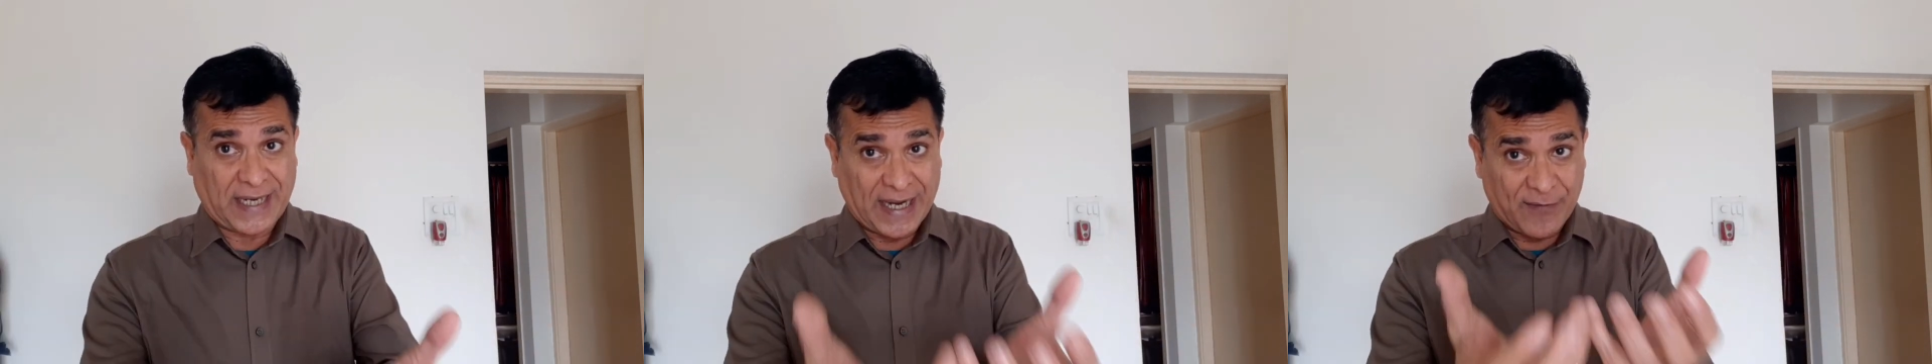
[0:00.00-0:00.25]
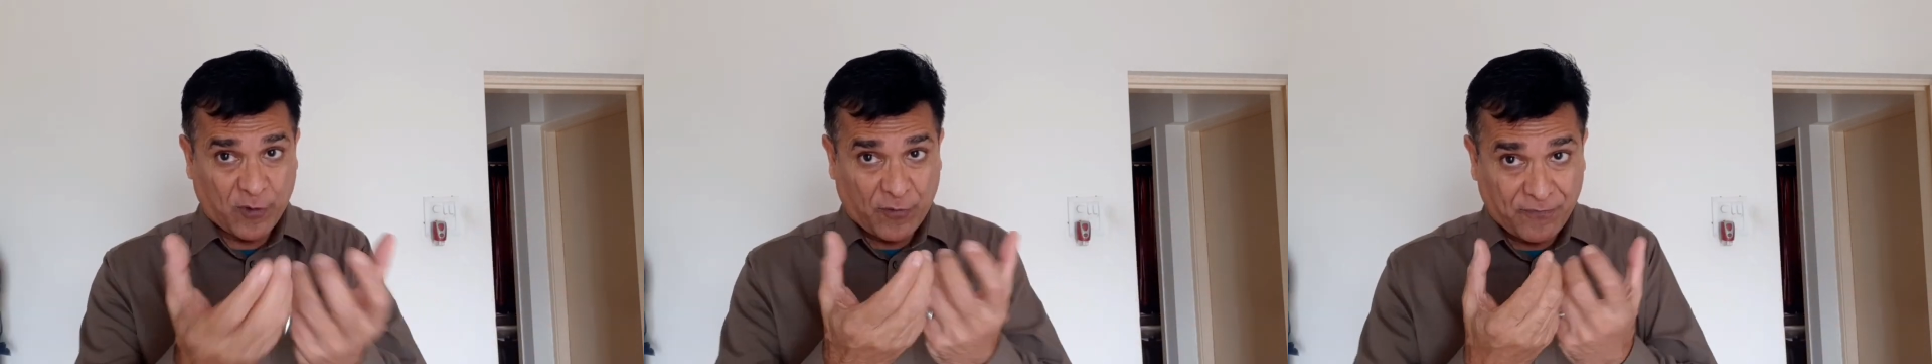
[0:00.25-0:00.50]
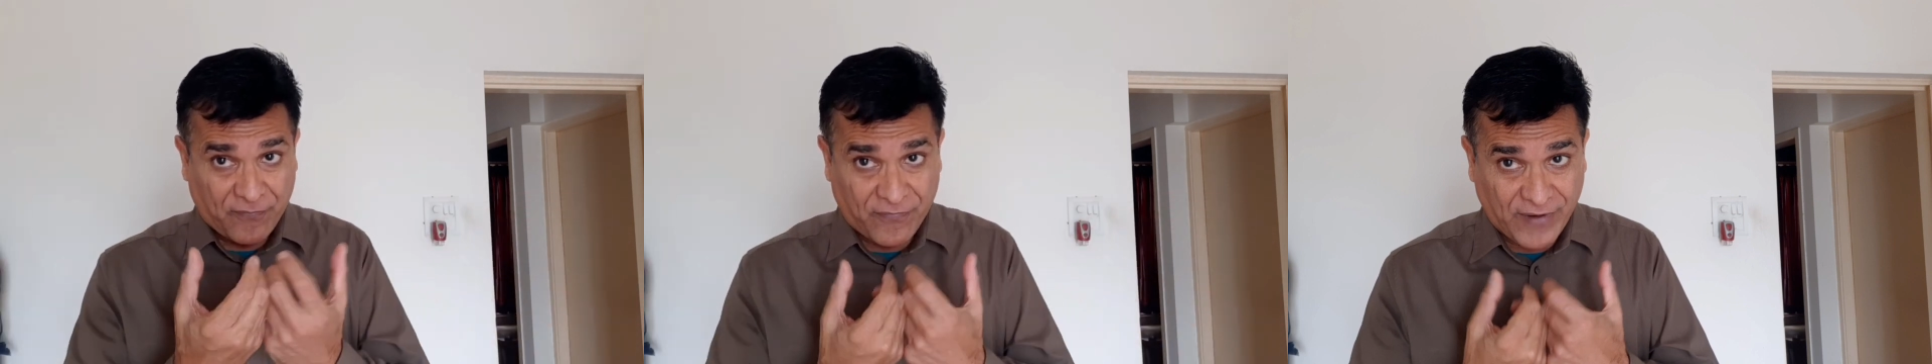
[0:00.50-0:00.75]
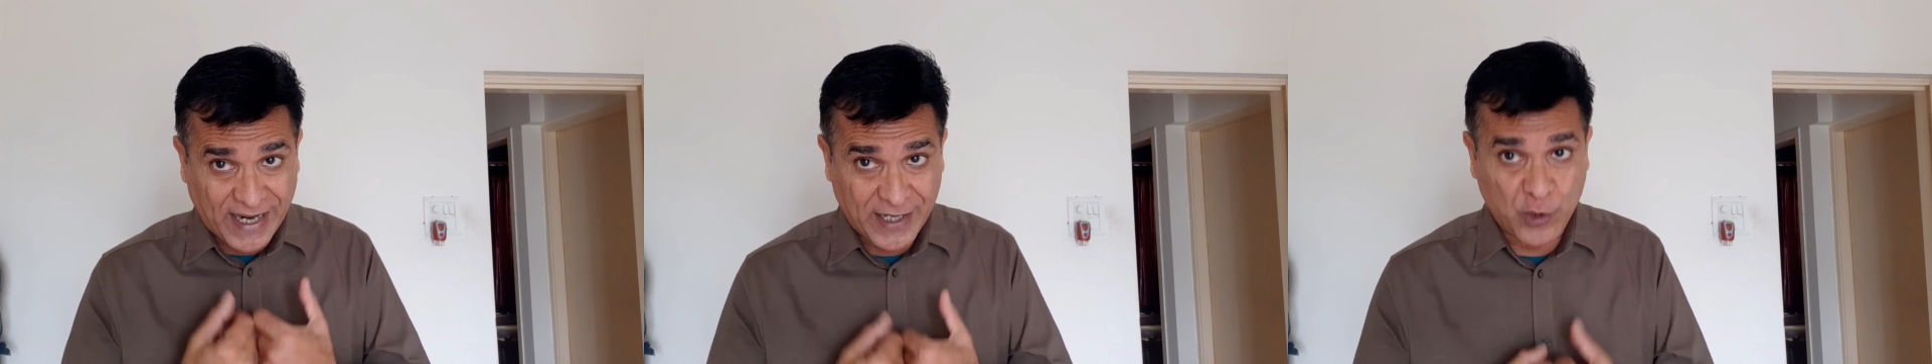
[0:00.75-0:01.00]
and from
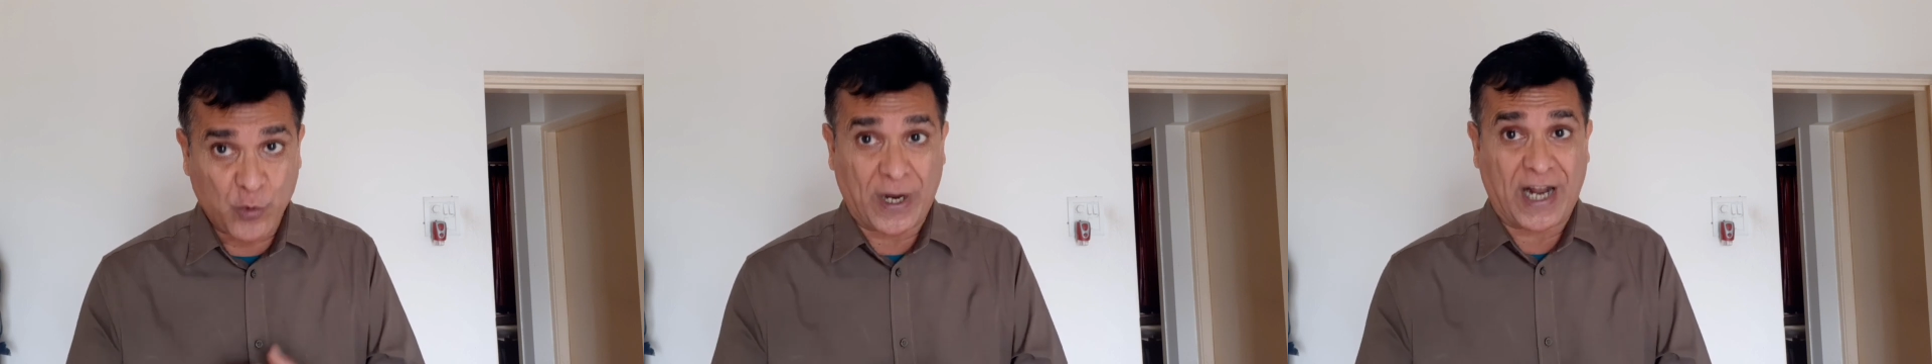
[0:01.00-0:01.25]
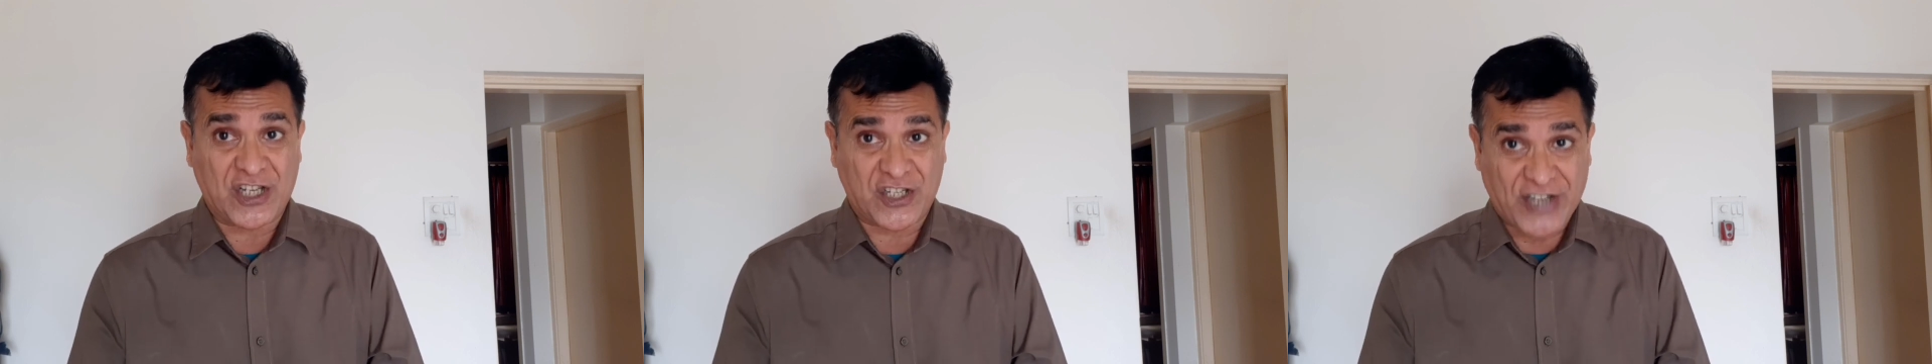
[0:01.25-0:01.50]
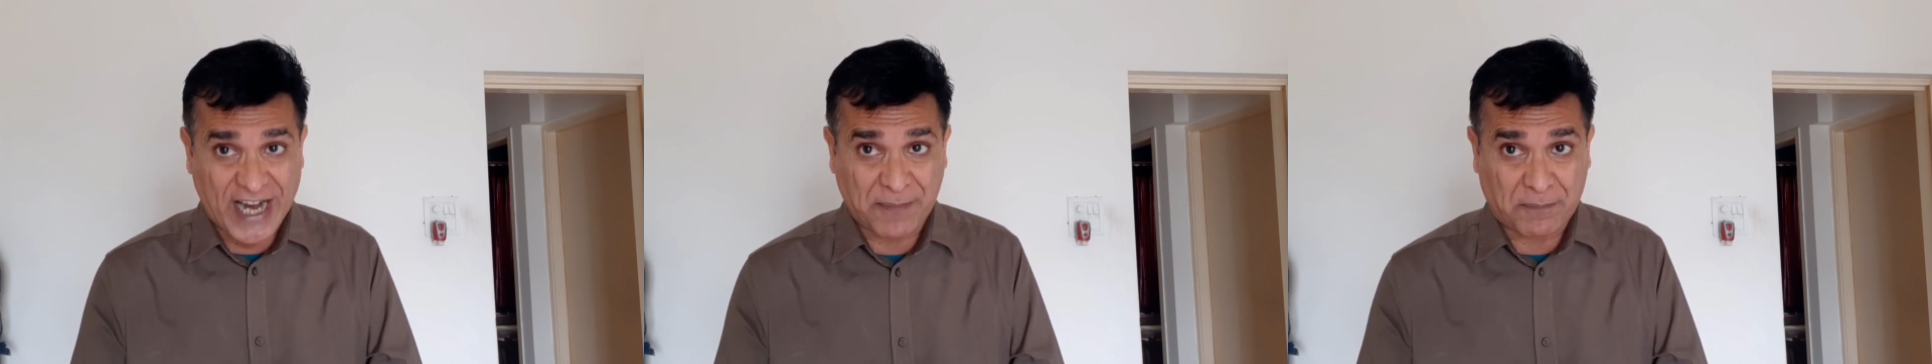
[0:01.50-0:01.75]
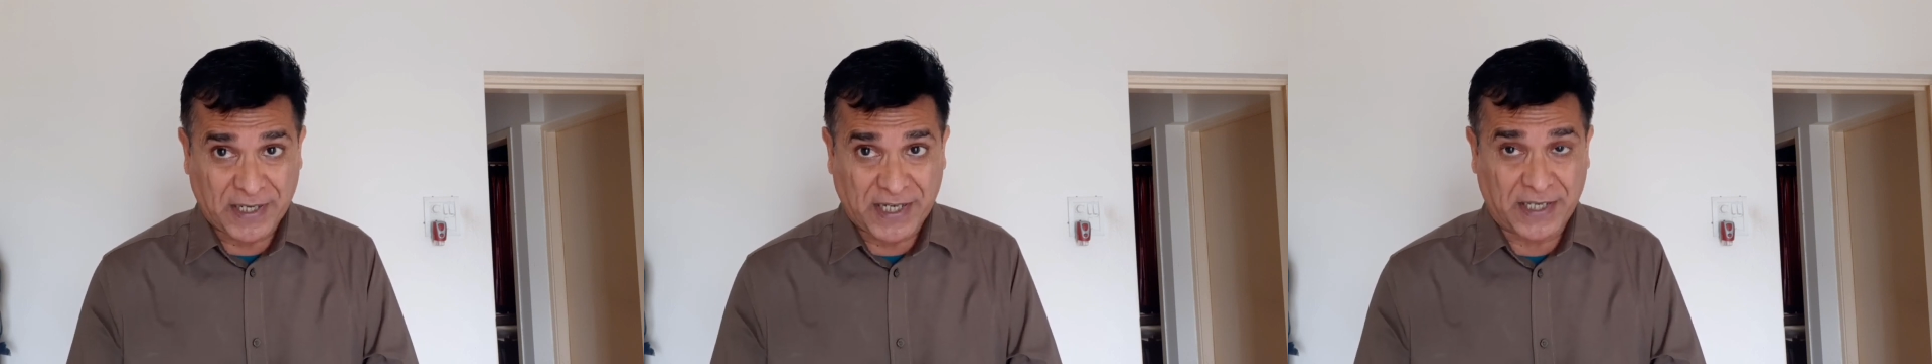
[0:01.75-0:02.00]
where you extract
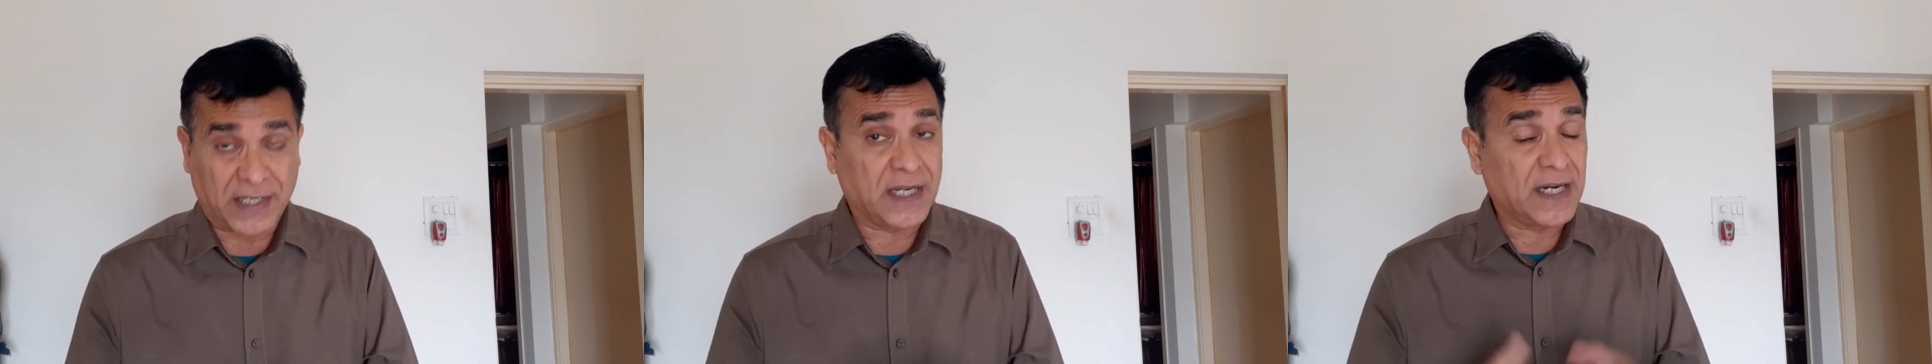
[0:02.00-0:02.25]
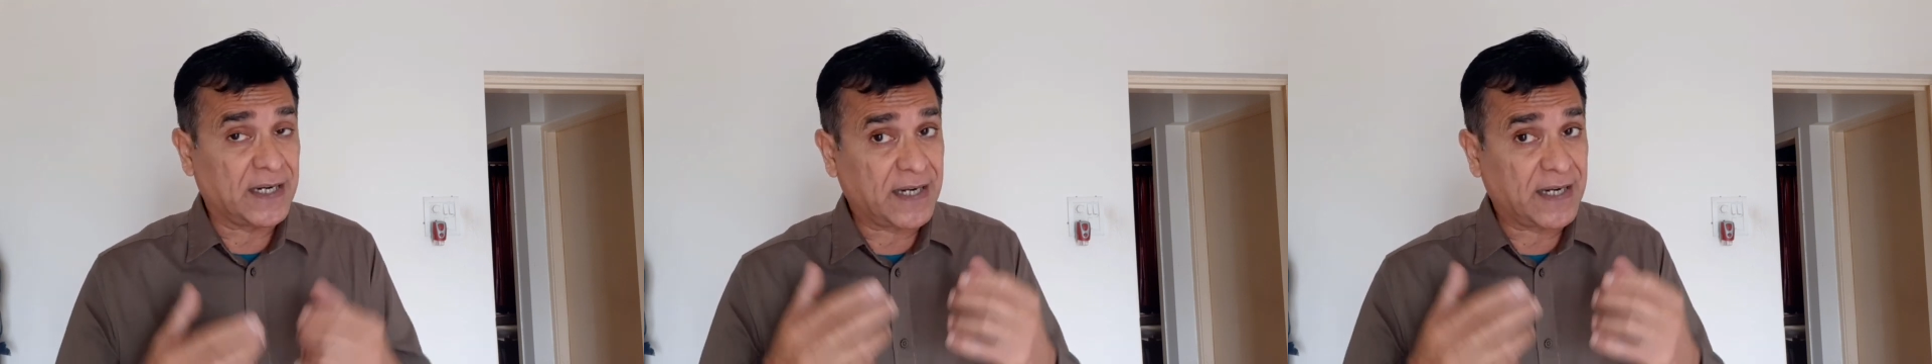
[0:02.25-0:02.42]
money,